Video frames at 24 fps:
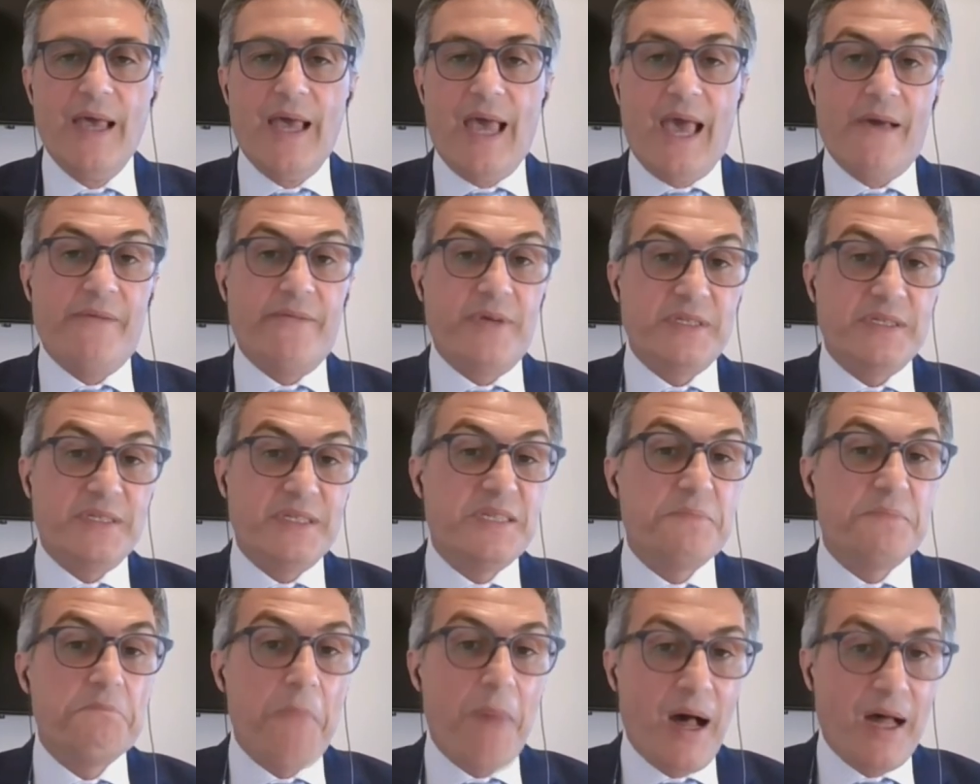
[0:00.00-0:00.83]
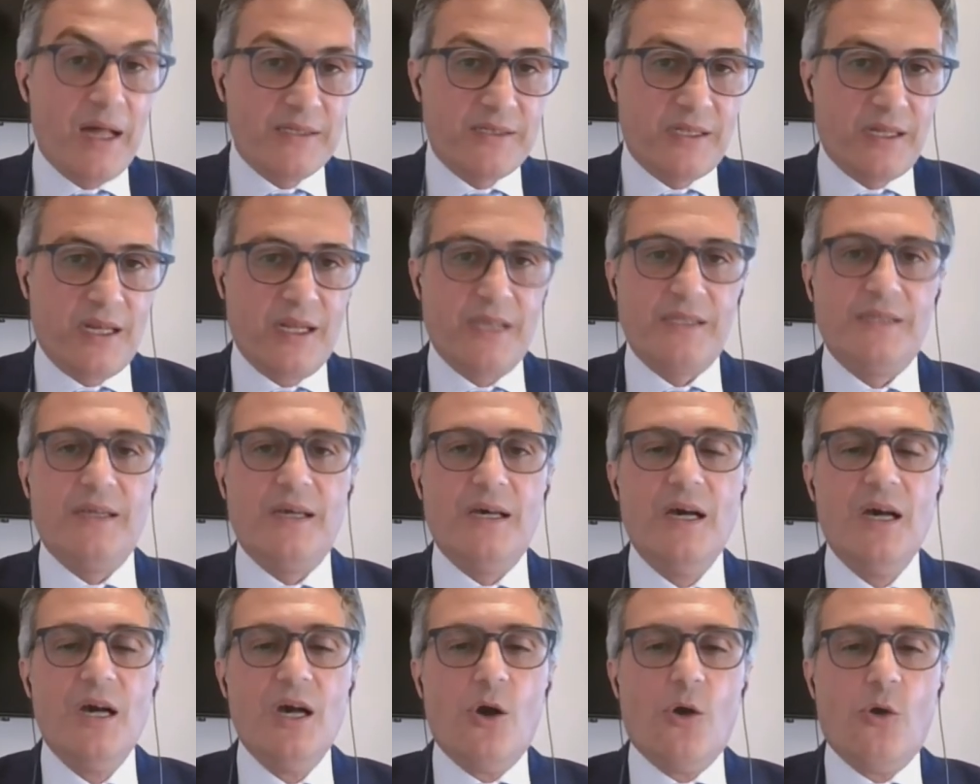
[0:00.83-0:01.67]
have
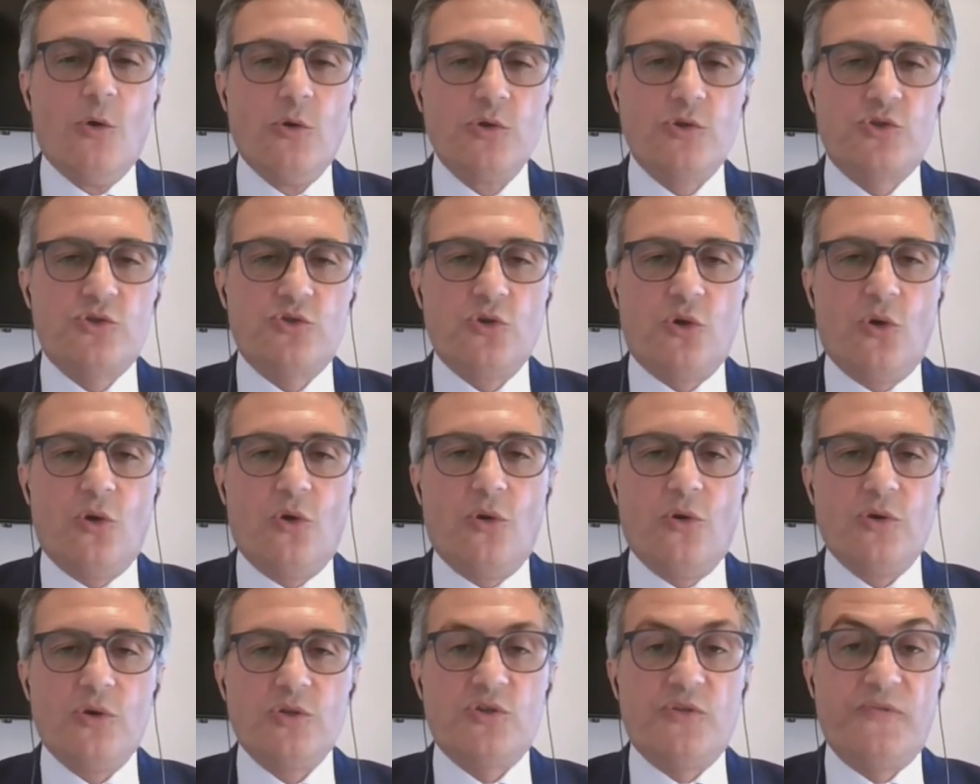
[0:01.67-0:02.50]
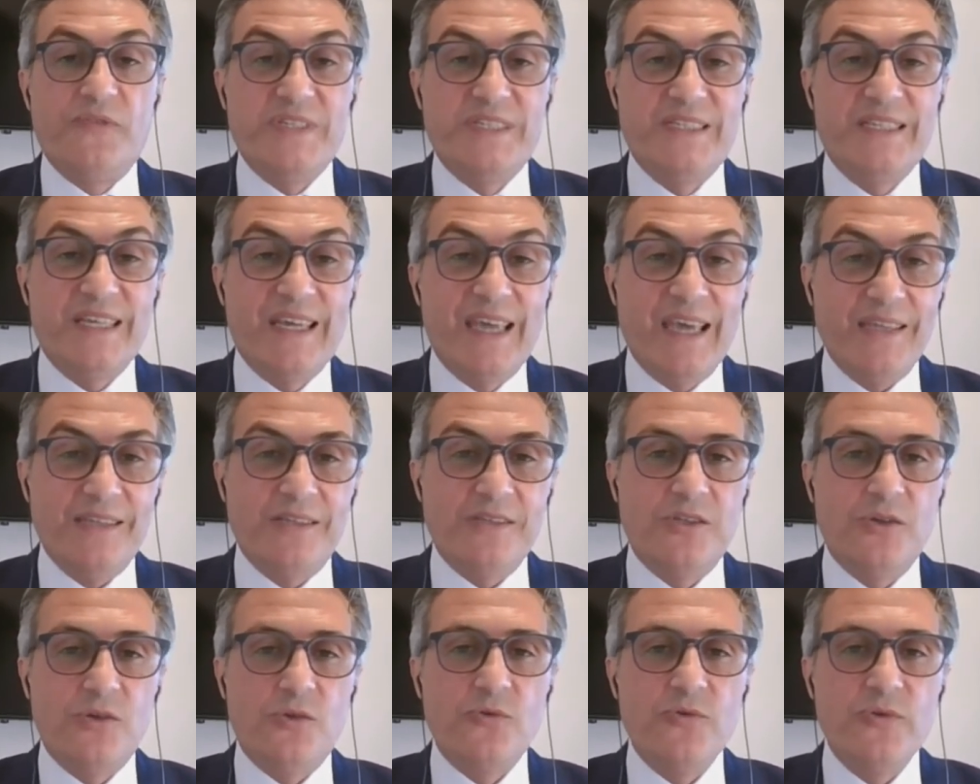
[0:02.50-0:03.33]
dismantled also
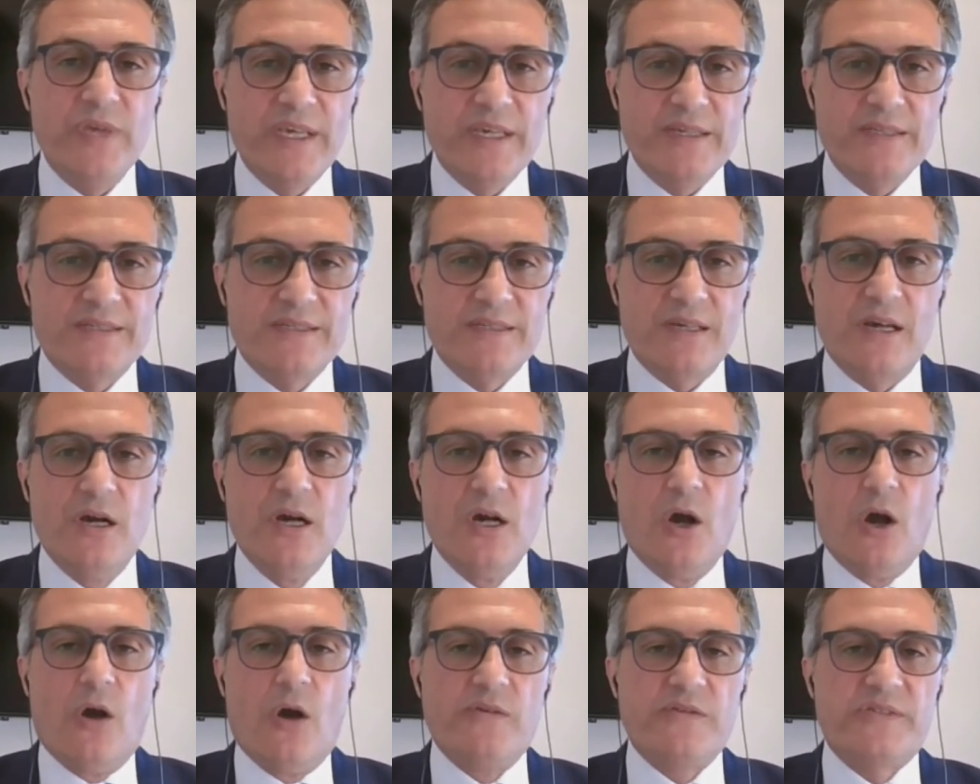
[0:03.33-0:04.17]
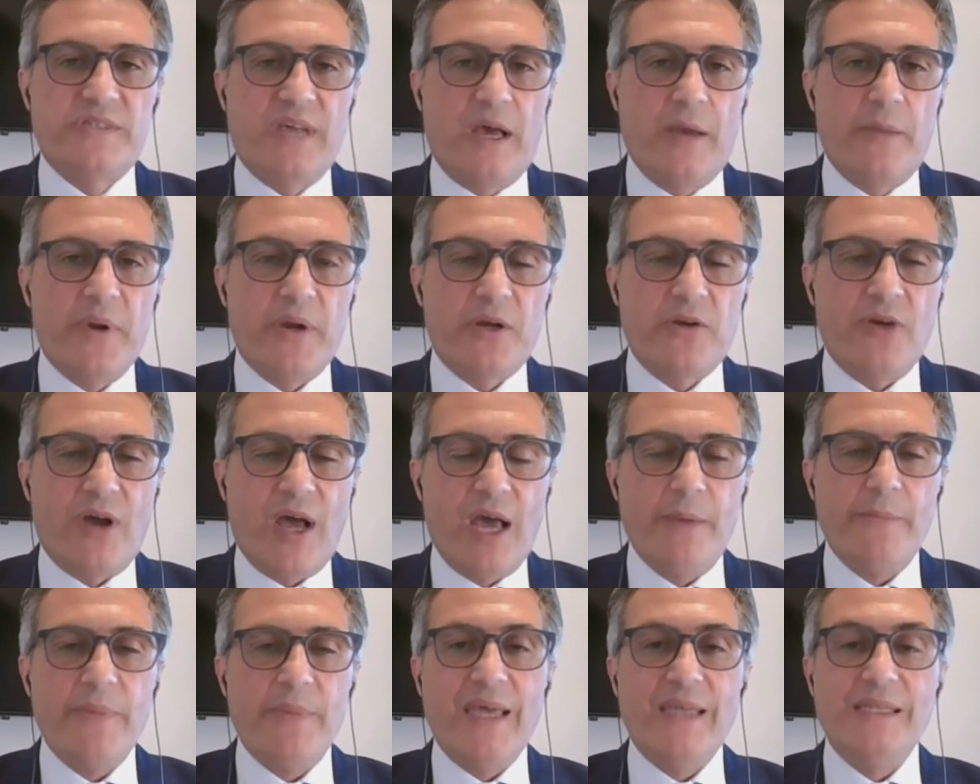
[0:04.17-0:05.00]
sophisticated rings of
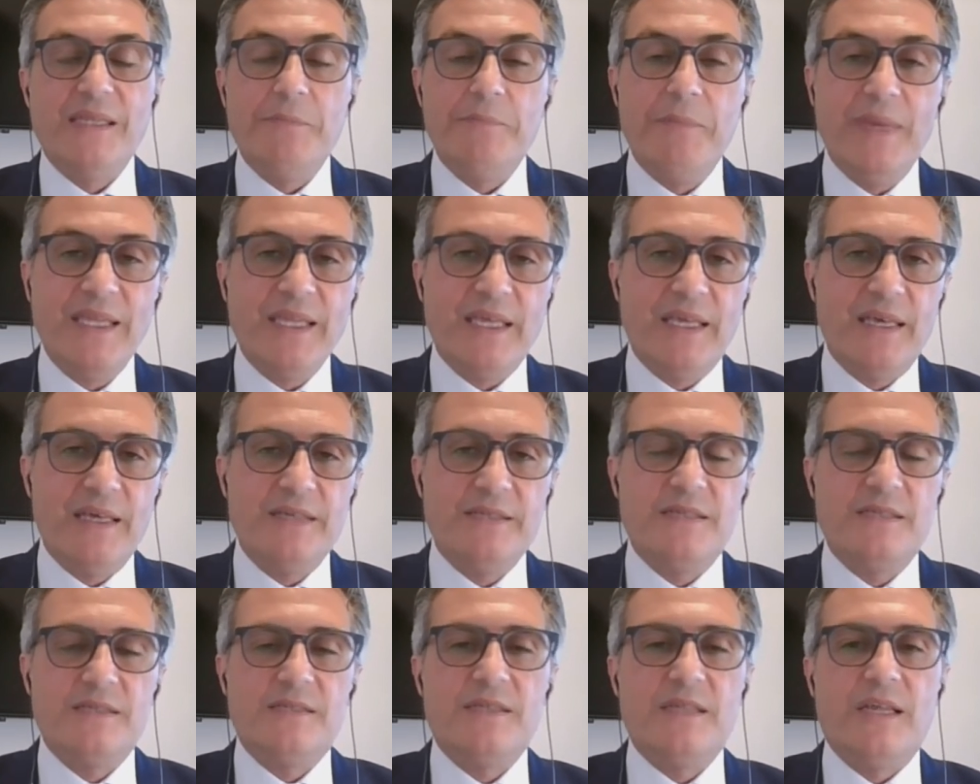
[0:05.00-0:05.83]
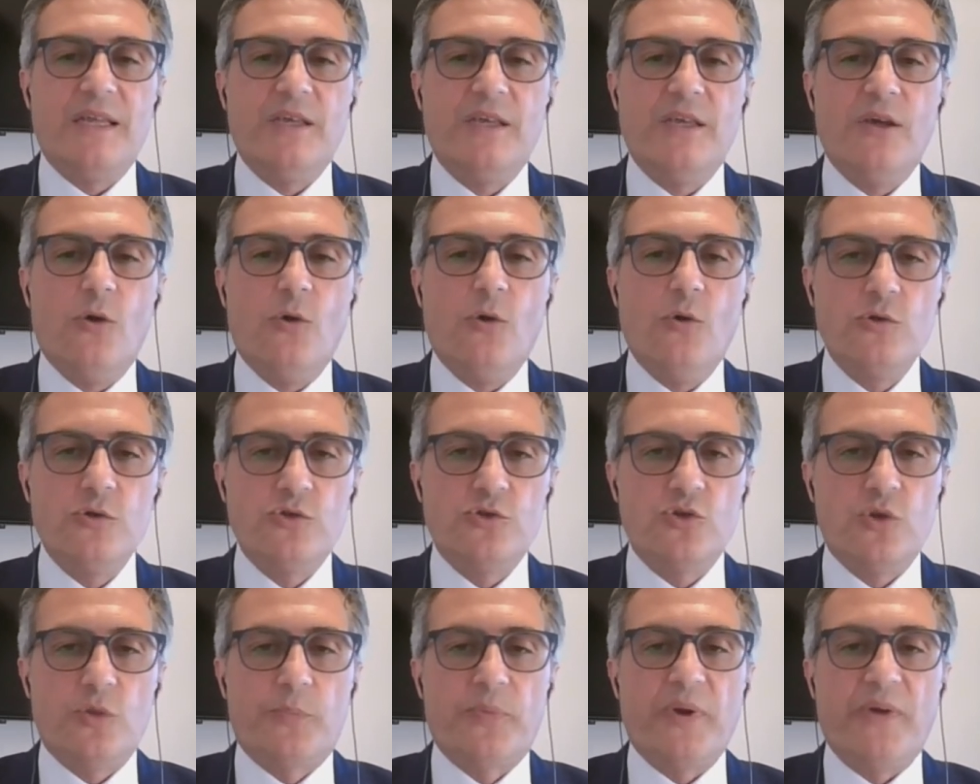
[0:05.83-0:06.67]
cybercrime, and in many cases, they
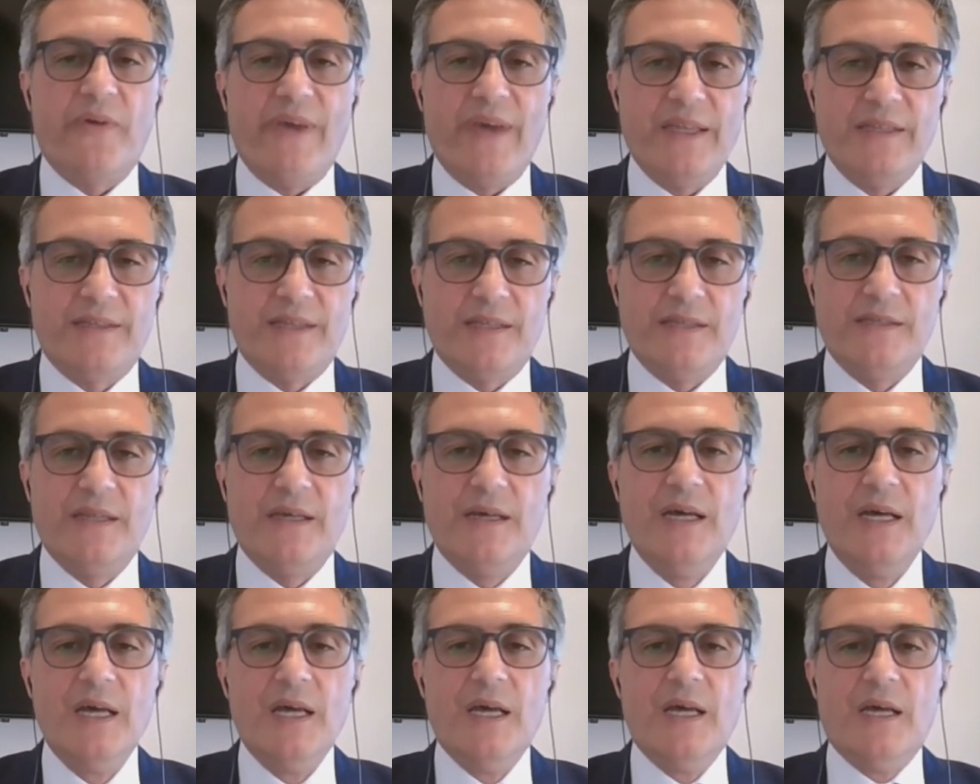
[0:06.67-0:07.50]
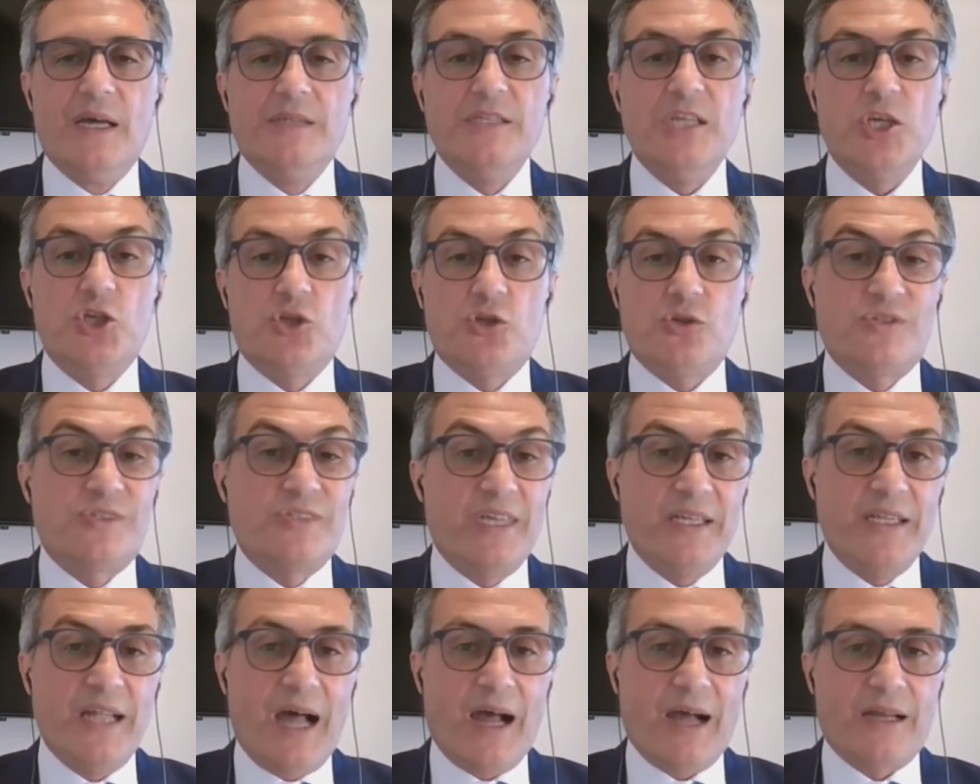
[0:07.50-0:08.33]
also prevented nation
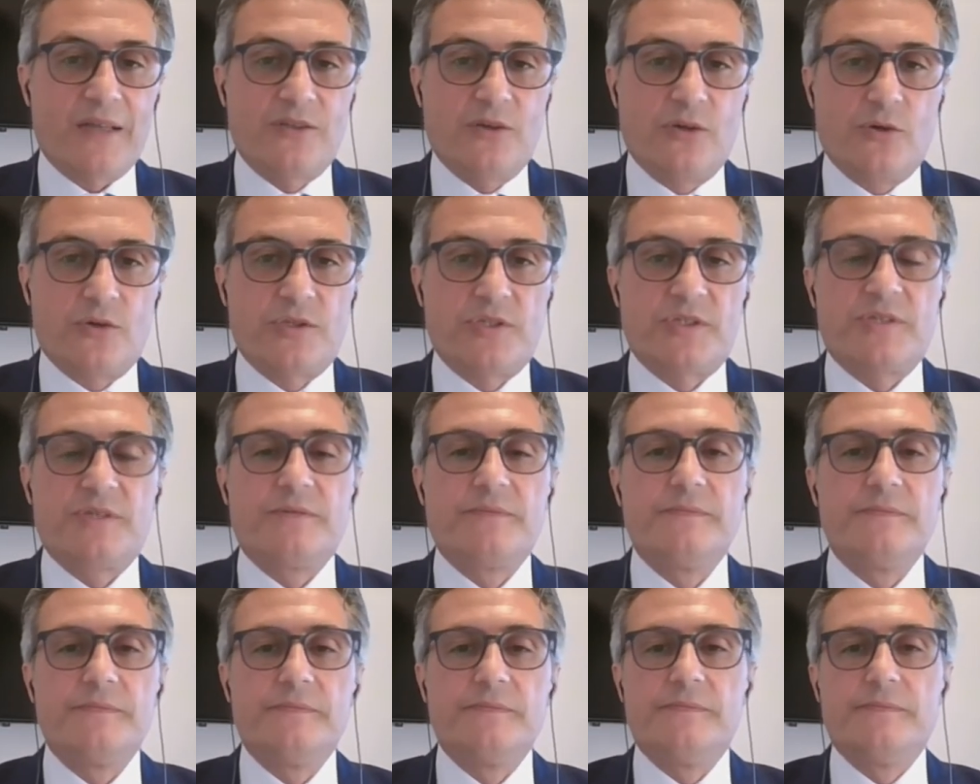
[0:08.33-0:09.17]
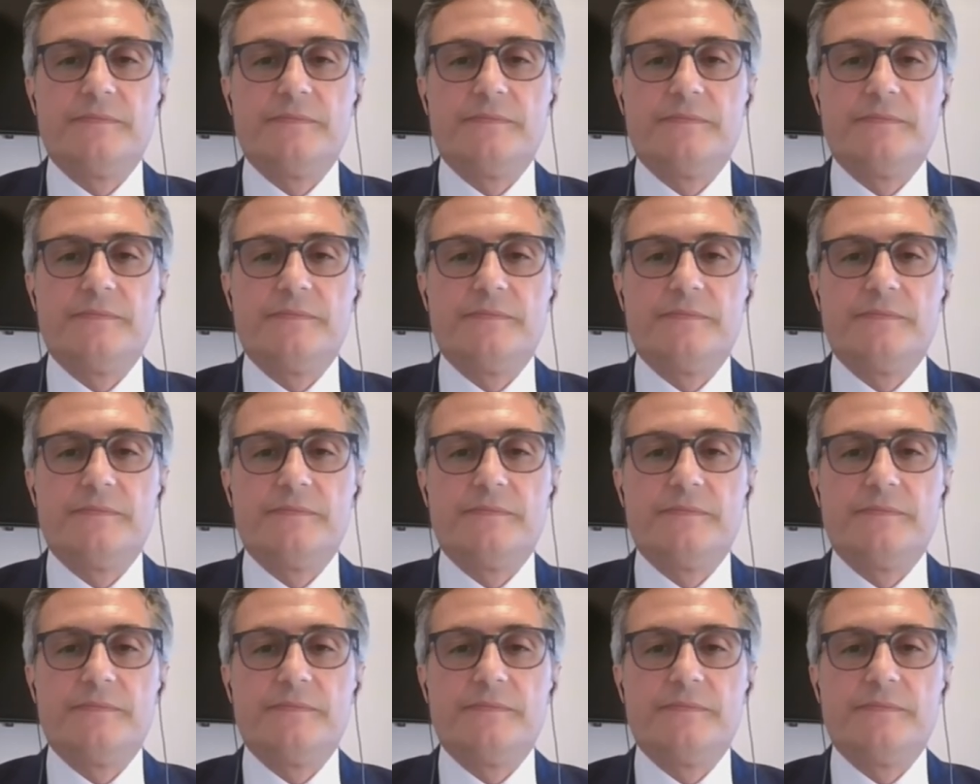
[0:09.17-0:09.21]
state actors.